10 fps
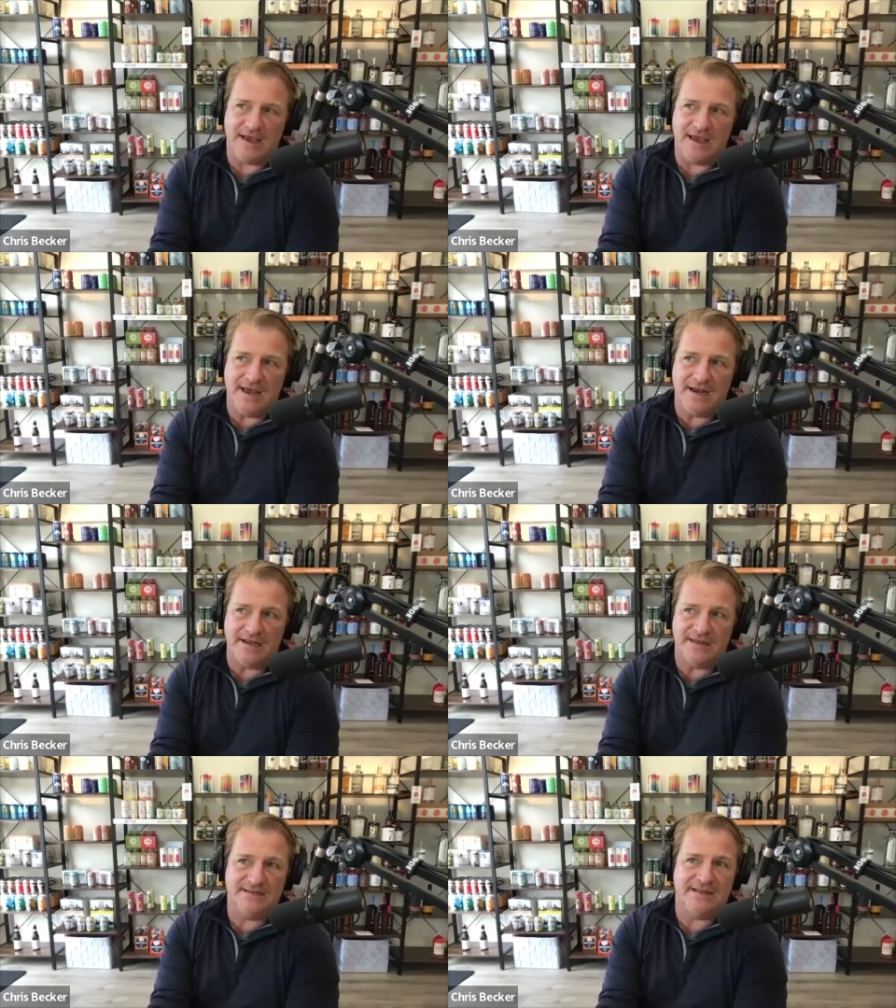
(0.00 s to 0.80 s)
and
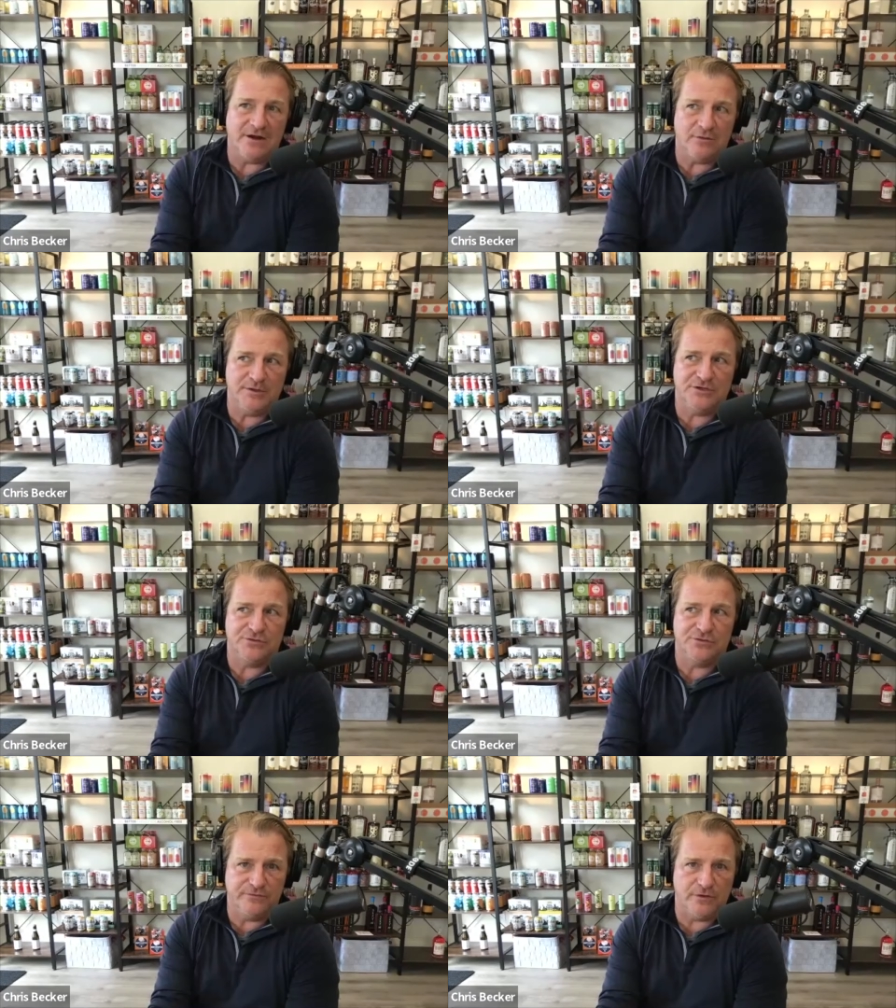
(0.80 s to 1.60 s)
i think that'll be
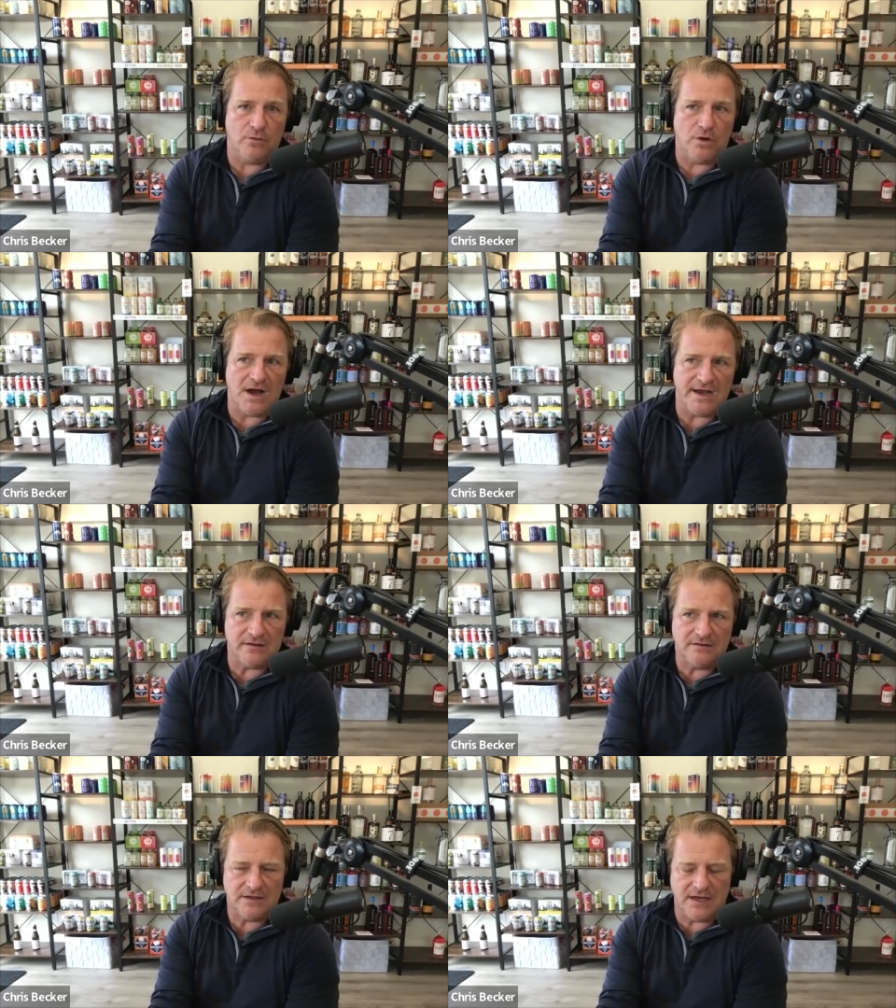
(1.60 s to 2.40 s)
true for a
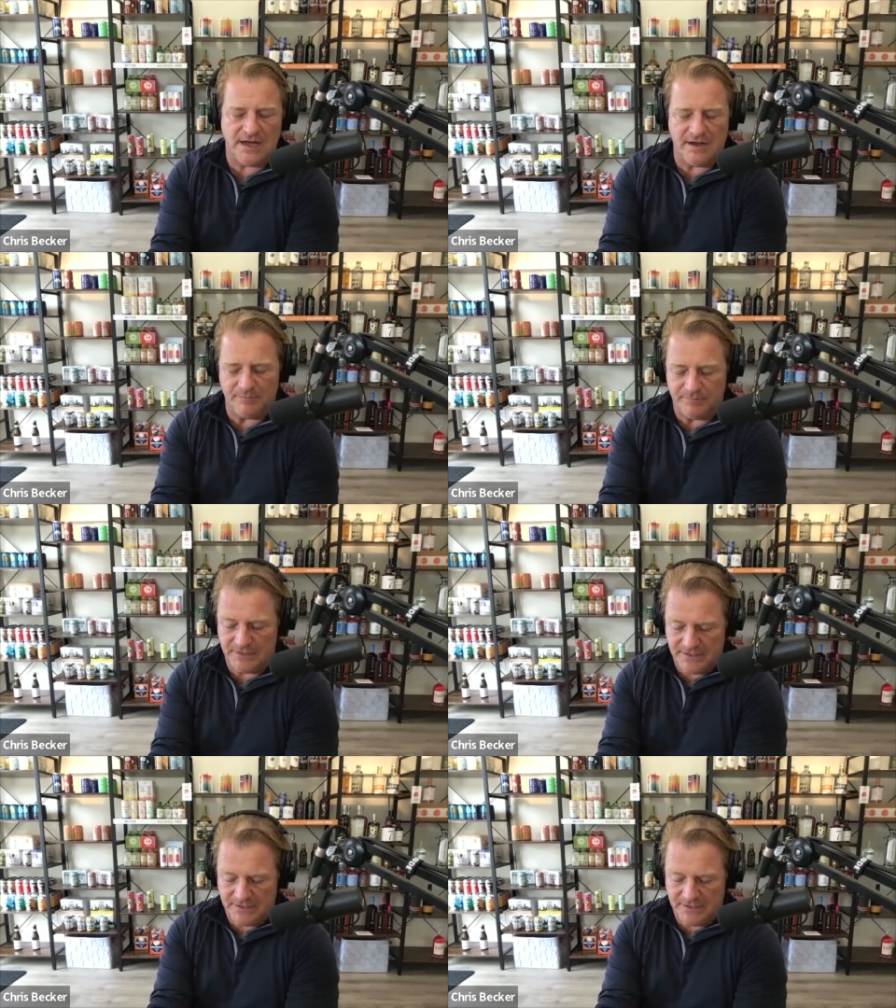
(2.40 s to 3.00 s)
while um,